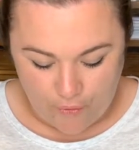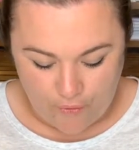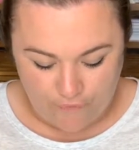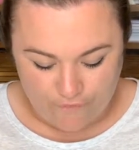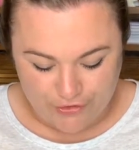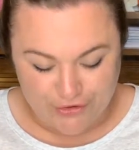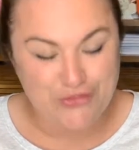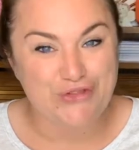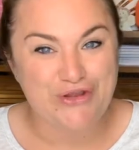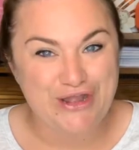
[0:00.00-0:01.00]
over
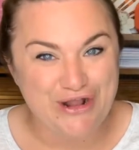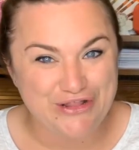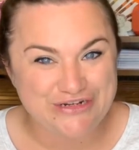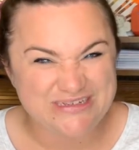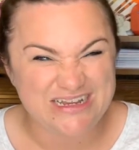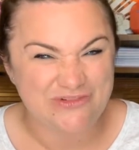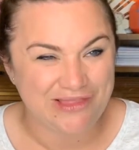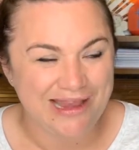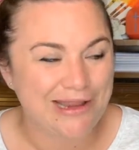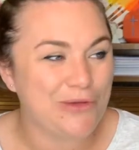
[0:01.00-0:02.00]
$30. I don't
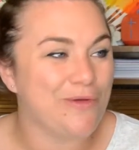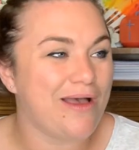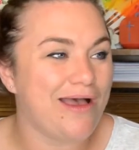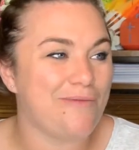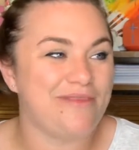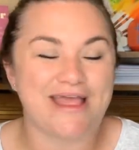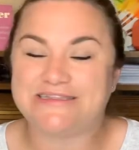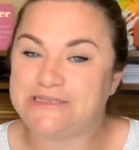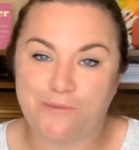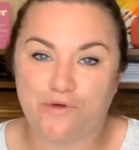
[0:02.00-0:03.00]
think I do, um, but
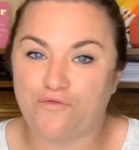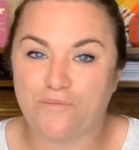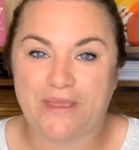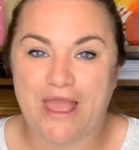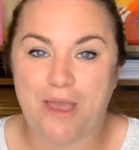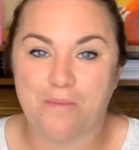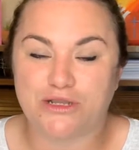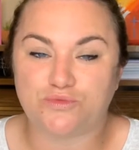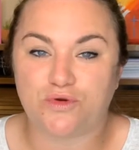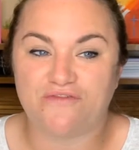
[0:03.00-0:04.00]
that's typical for me. I'm
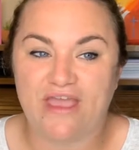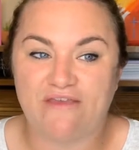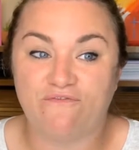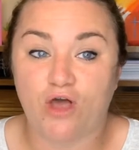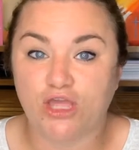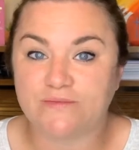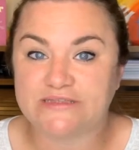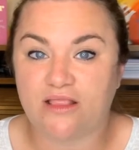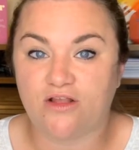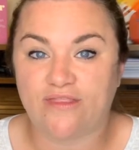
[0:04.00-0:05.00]
much more of a volume
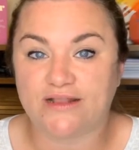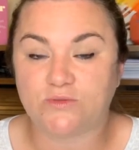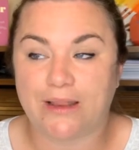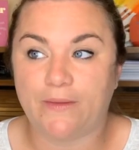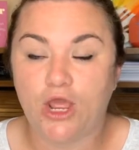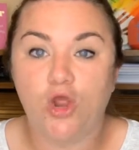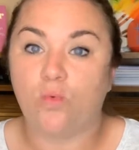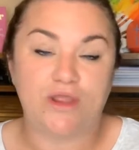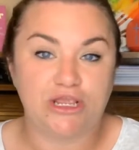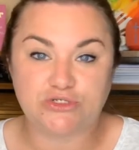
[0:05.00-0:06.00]
seller. That's what I'm
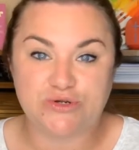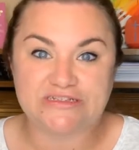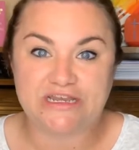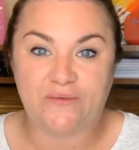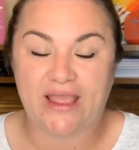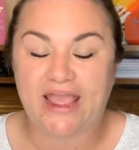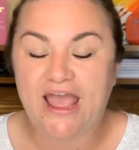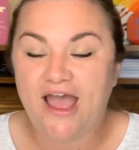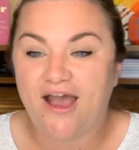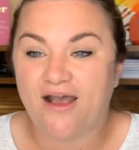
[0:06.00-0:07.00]
working towards anyway.
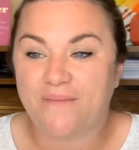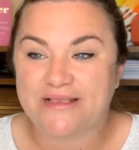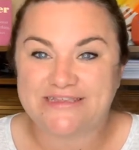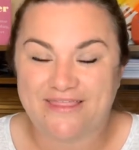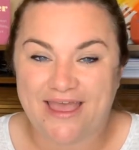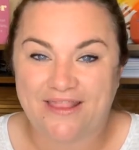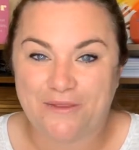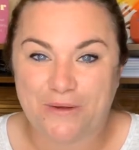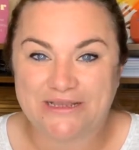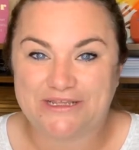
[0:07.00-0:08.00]
Um, I say that and
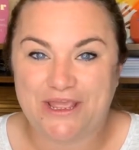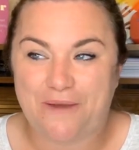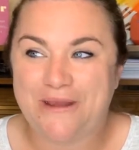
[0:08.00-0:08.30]
then when I tell you